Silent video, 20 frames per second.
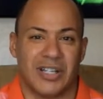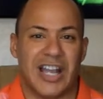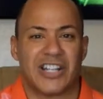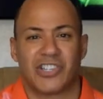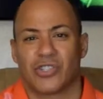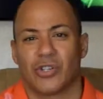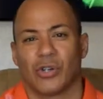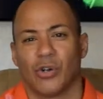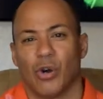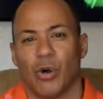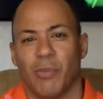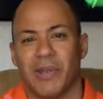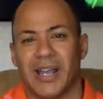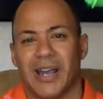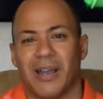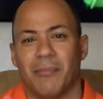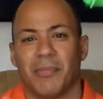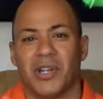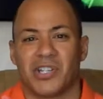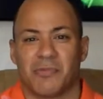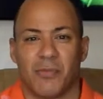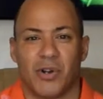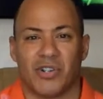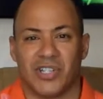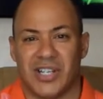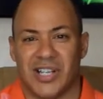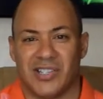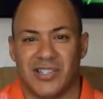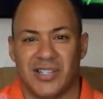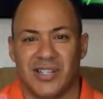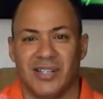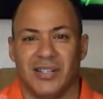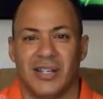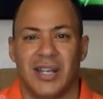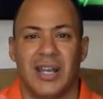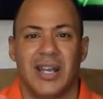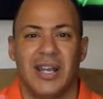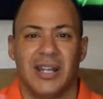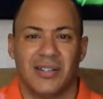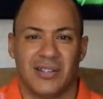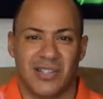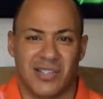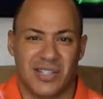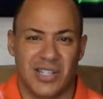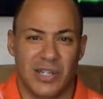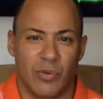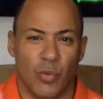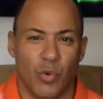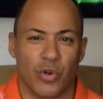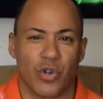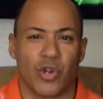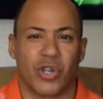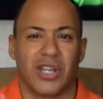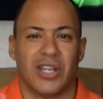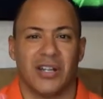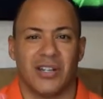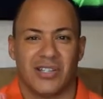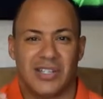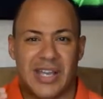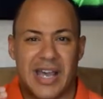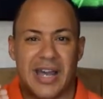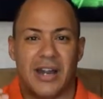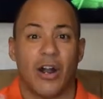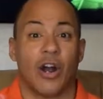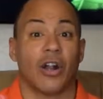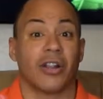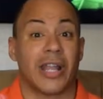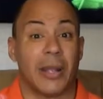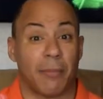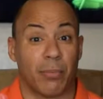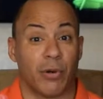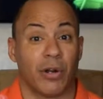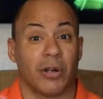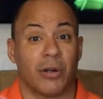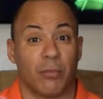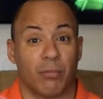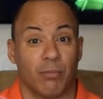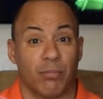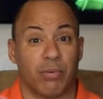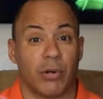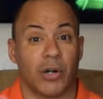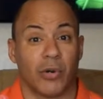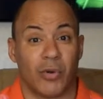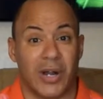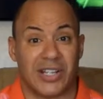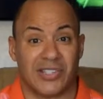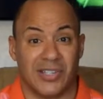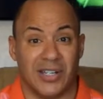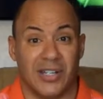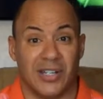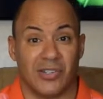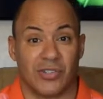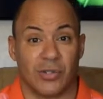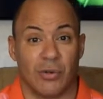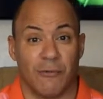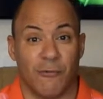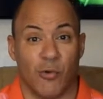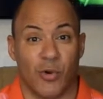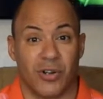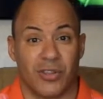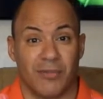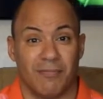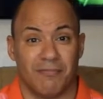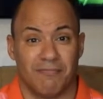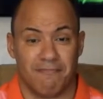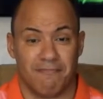That's the goal behind benchmark testing, to see where your kid is at, are they progressing, and so forth.